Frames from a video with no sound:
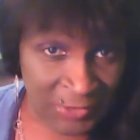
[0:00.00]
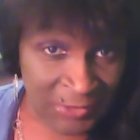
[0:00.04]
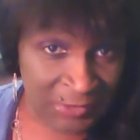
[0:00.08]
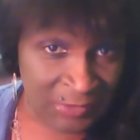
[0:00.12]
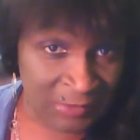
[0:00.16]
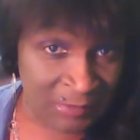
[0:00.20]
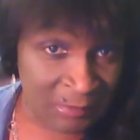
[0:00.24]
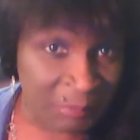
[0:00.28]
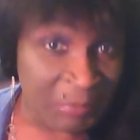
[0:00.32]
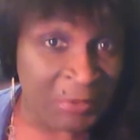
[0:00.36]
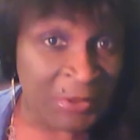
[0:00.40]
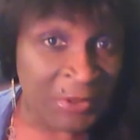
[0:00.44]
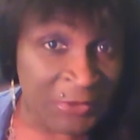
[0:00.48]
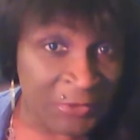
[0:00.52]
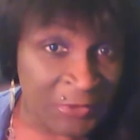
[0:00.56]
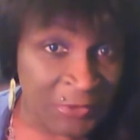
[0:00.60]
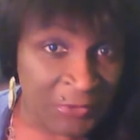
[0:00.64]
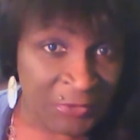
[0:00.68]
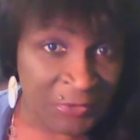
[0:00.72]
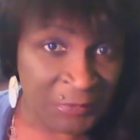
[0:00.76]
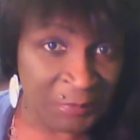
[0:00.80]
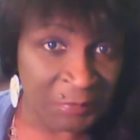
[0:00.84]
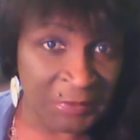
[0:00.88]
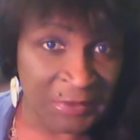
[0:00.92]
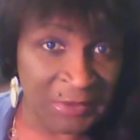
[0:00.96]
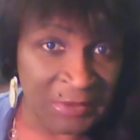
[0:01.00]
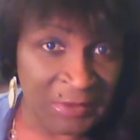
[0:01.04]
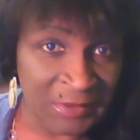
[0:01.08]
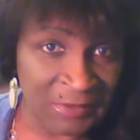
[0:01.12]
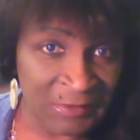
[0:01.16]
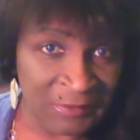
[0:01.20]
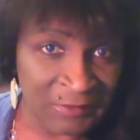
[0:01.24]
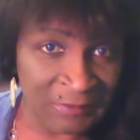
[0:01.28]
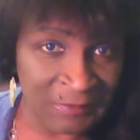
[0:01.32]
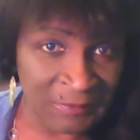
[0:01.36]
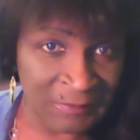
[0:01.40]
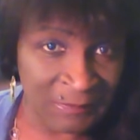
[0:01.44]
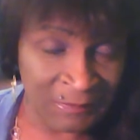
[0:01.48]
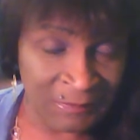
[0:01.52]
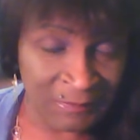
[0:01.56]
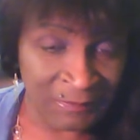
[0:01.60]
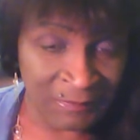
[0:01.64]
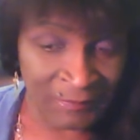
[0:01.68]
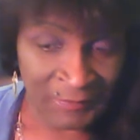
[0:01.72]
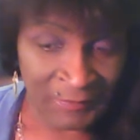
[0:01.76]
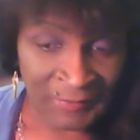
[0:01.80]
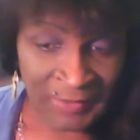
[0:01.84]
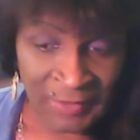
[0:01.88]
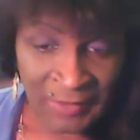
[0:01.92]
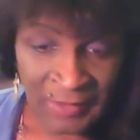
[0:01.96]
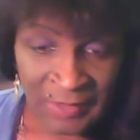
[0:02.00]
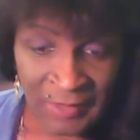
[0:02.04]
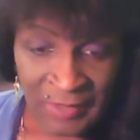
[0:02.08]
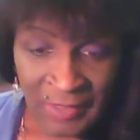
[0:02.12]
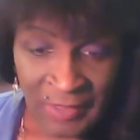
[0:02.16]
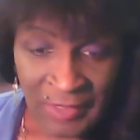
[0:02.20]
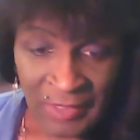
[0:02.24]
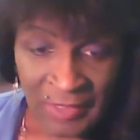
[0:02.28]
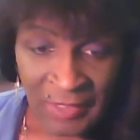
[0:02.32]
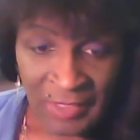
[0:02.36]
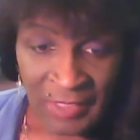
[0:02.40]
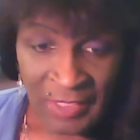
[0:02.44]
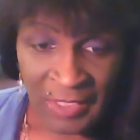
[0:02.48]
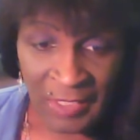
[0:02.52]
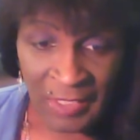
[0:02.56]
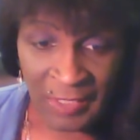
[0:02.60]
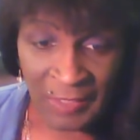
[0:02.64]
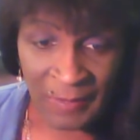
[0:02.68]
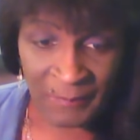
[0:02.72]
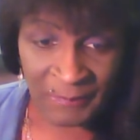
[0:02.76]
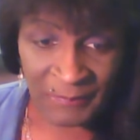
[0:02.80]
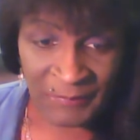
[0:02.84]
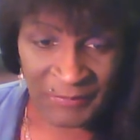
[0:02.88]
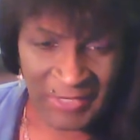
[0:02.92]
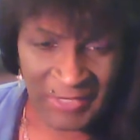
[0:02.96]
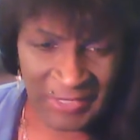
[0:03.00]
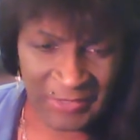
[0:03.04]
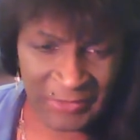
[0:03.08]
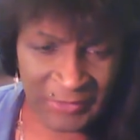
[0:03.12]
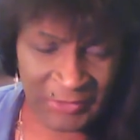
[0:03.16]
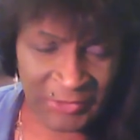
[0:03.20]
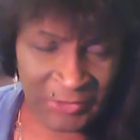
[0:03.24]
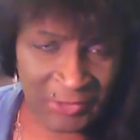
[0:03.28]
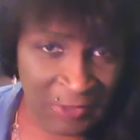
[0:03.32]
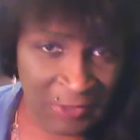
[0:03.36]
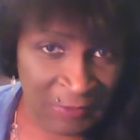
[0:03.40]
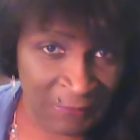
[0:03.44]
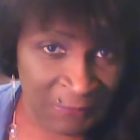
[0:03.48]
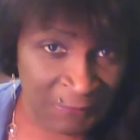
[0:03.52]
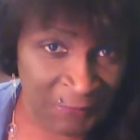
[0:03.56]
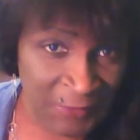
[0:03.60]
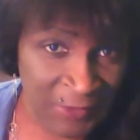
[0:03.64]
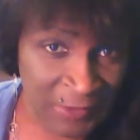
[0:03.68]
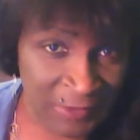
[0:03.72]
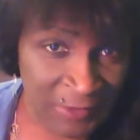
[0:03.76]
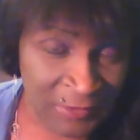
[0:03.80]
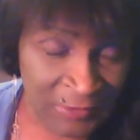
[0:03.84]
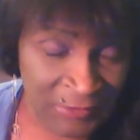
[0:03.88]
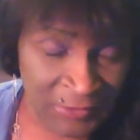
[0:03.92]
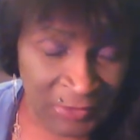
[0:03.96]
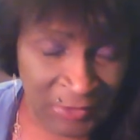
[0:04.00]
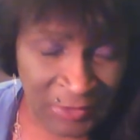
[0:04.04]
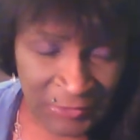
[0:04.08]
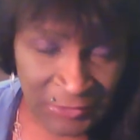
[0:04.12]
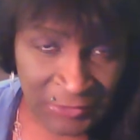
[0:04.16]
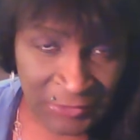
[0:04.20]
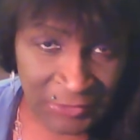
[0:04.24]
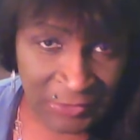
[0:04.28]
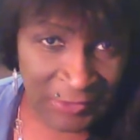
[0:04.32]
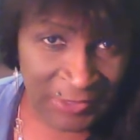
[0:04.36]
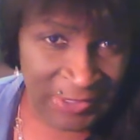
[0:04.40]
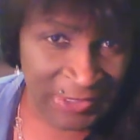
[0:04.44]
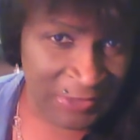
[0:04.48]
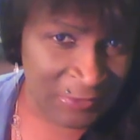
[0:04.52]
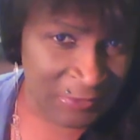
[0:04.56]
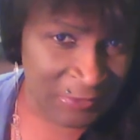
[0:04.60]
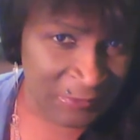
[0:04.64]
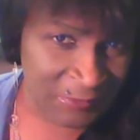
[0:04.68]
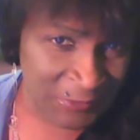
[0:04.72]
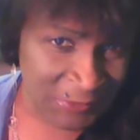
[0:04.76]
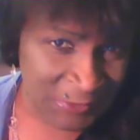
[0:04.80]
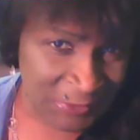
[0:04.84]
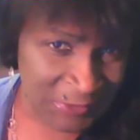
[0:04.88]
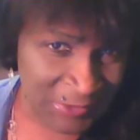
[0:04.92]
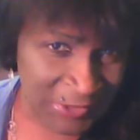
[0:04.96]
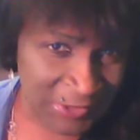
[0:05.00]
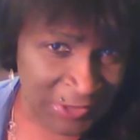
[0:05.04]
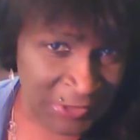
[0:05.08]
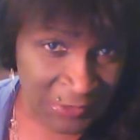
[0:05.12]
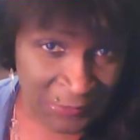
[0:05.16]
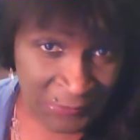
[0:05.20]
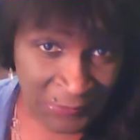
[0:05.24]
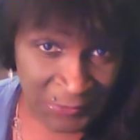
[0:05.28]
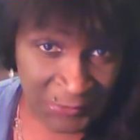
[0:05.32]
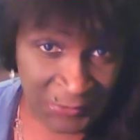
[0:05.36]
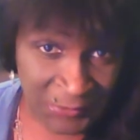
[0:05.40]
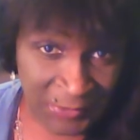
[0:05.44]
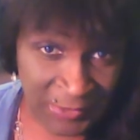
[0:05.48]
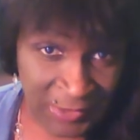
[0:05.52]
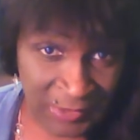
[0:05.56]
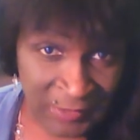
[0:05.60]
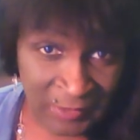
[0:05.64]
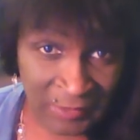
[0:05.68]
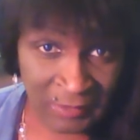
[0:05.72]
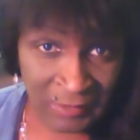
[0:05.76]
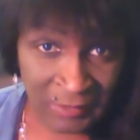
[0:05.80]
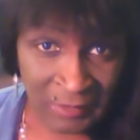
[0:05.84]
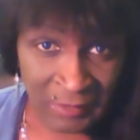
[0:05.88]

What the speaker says: build your speed. Another is called interval training.